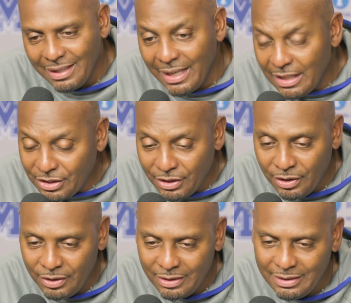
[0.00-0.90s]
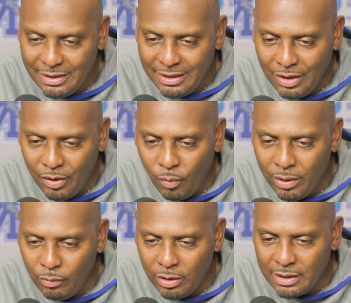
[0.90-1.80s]
Lester. You know,
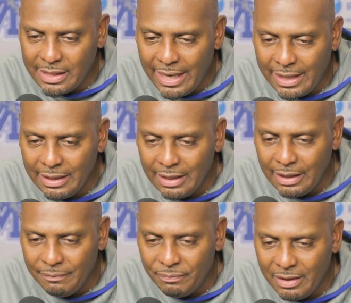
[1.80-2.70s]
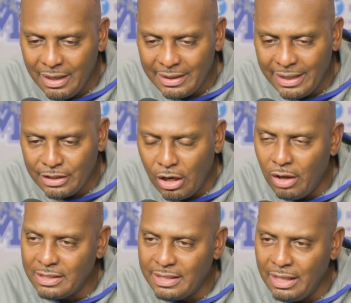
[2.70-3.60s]
we're the second, I think,
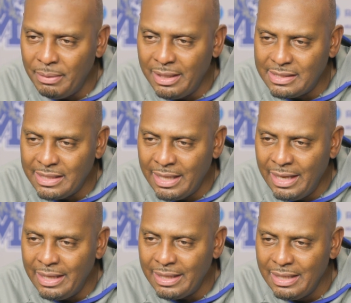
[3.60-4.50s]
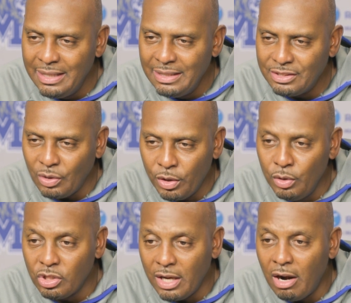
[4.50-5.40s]
tallest team in NCAA, so we're
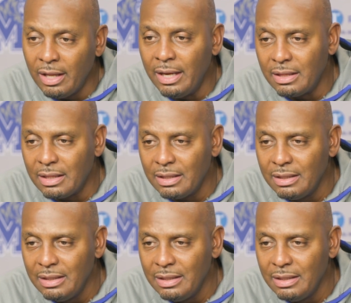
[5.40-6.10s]
using our length.